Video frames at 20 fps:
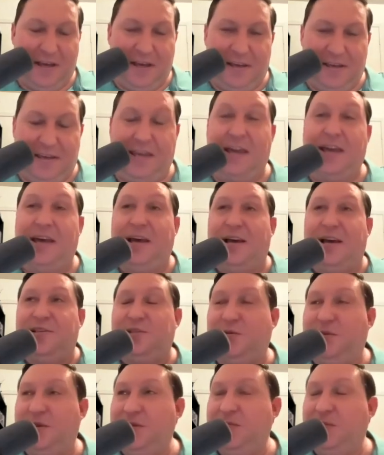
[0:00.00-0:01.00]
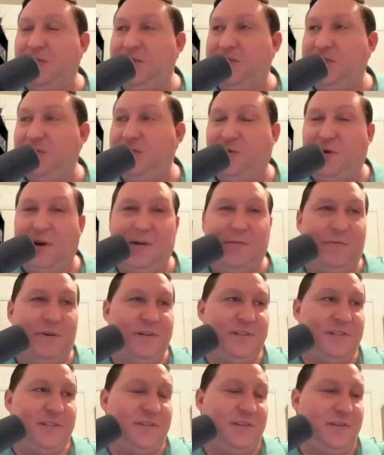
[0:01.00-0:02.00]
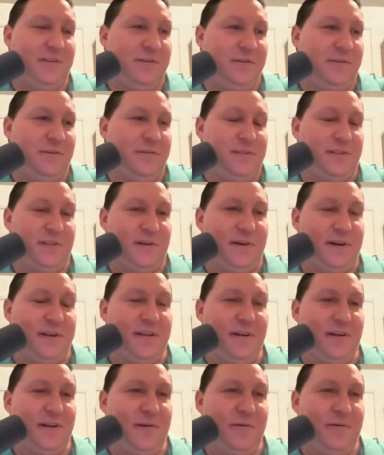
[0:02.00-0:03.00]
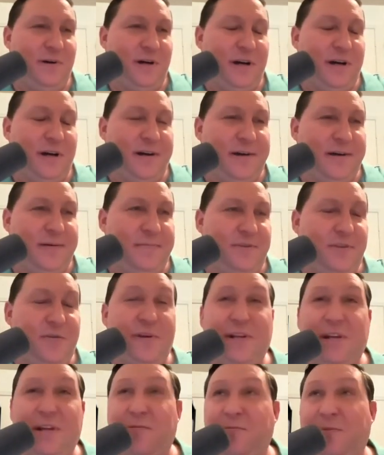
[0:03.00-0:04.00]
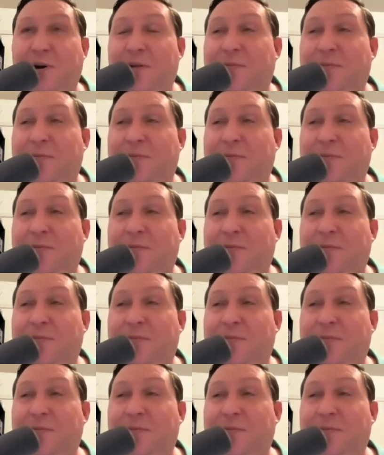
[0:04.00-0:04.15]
yeah. So he wrote some great ones too. So I know. What